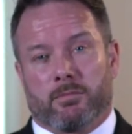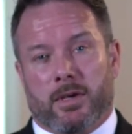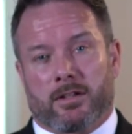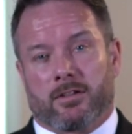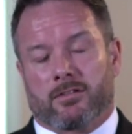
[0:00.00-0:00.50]

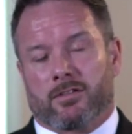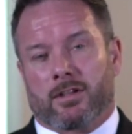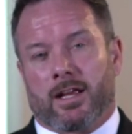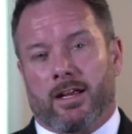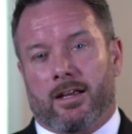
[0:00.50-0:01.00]
best
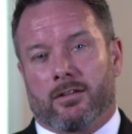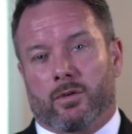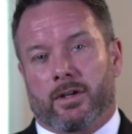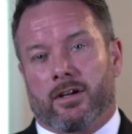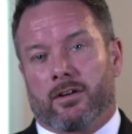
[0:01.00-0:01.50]
interest at hand.
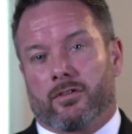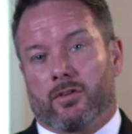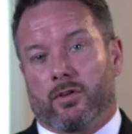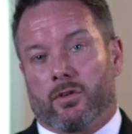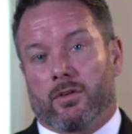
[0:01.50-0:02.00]
We're here
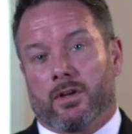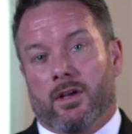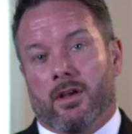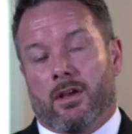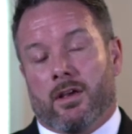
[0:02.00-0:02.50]
to
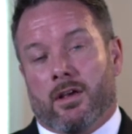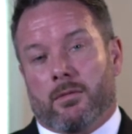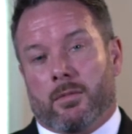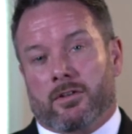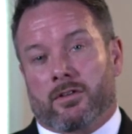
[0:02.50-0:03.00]

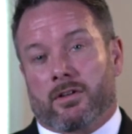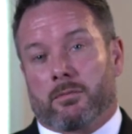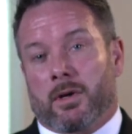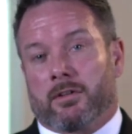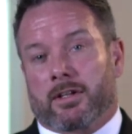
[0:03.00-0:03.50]
make sure
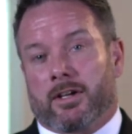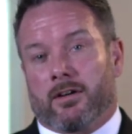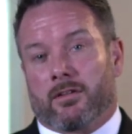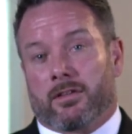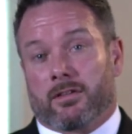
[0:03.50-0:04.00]
that public
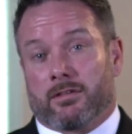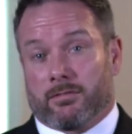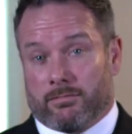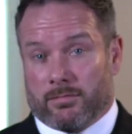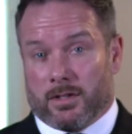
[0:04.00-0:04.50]
health
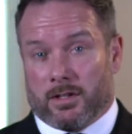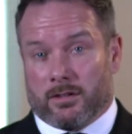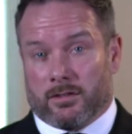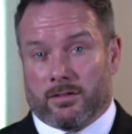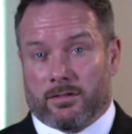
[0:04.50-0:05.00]

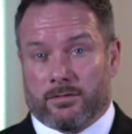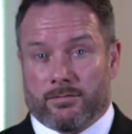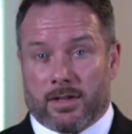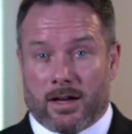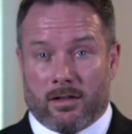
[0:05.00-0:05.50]
is
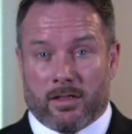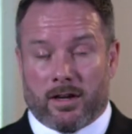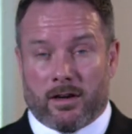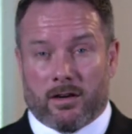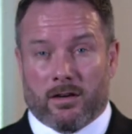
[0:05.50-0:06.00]
out
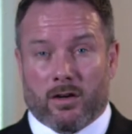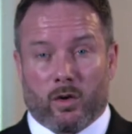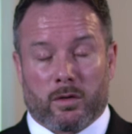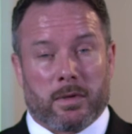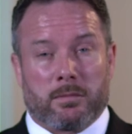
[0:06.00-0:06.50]
there
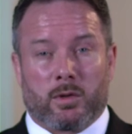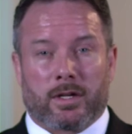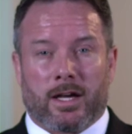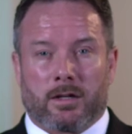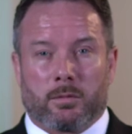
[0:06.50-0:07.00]
holding people
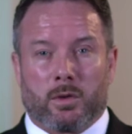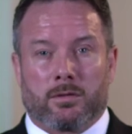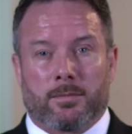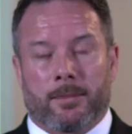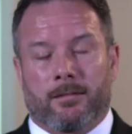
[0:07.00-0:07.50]

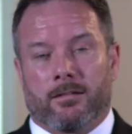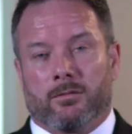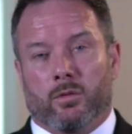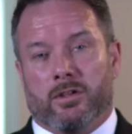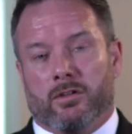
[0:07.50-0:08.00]
accountable.
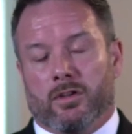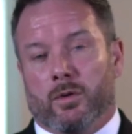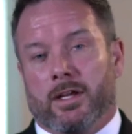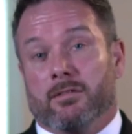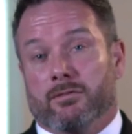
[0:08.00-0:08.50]
When you
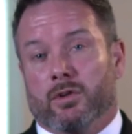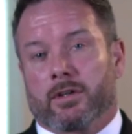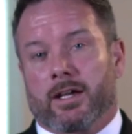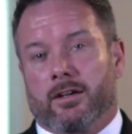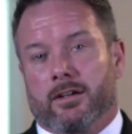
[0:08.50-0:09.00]
do eat in
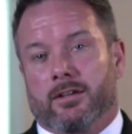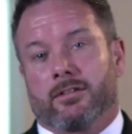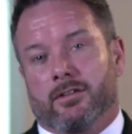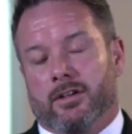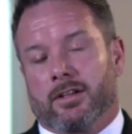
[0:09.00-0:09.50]
Fulton County,
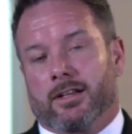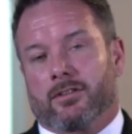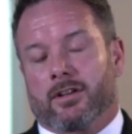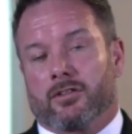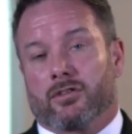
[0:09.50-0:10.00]
you're eating at a
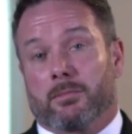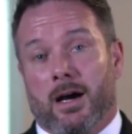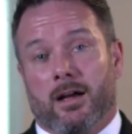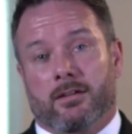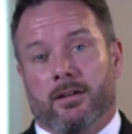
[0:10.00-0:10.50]
safe
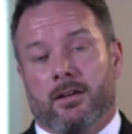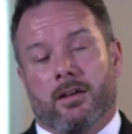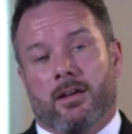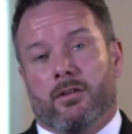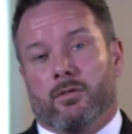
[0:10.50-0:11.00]
spot.
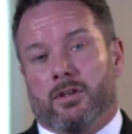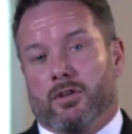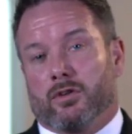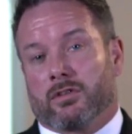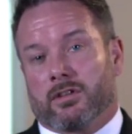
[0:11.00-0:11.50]
When
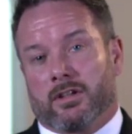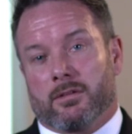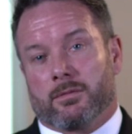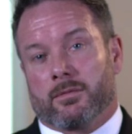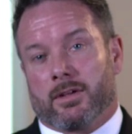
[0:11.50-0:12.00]
you do
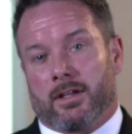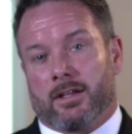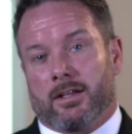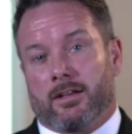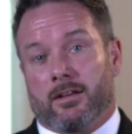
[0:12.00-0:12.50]
sleep at
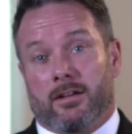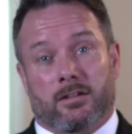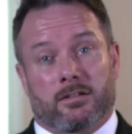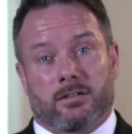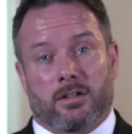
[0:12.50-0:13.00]

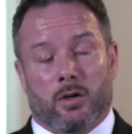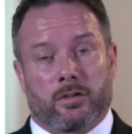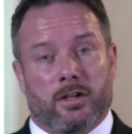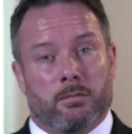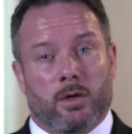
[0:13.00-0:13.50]
a
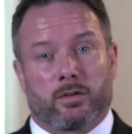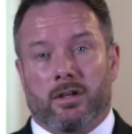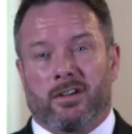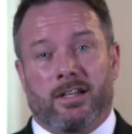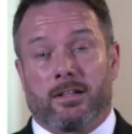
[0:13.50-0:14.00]
hotel,
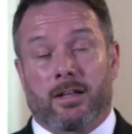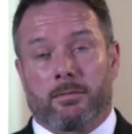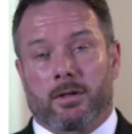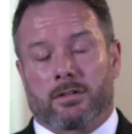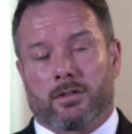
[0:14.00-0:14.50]
motel, any
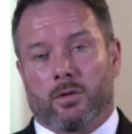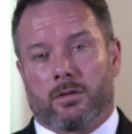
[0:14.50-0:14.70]
type of